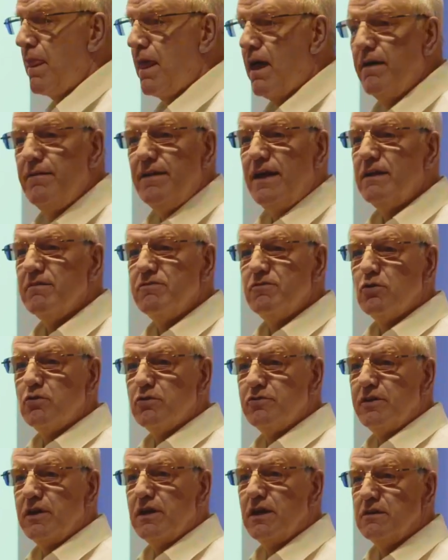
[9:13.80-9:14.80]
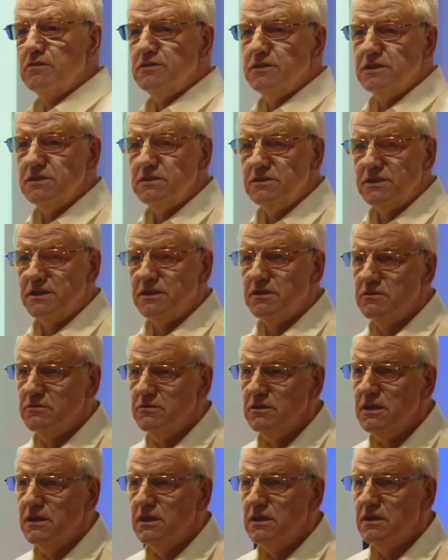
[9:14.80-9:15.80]
And then, of course, it goes into
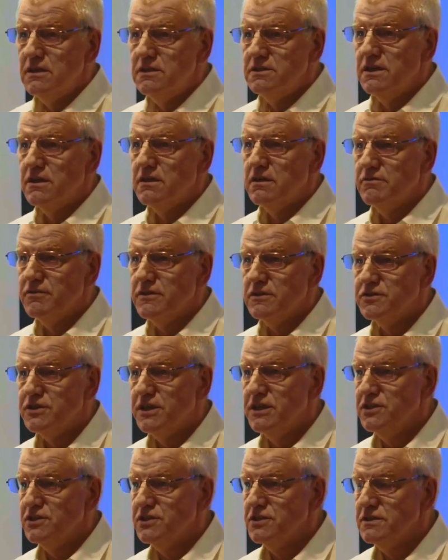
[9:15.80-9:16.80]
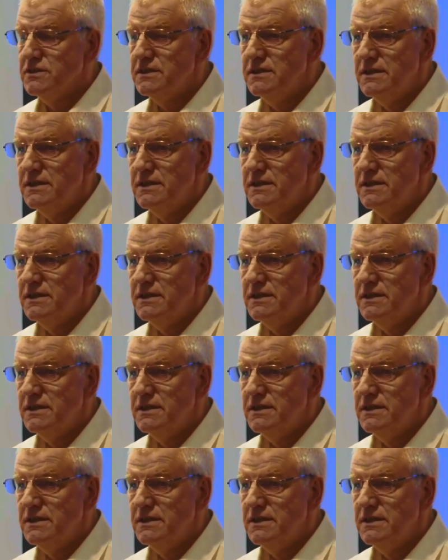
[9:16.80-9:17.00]
sterile filtration.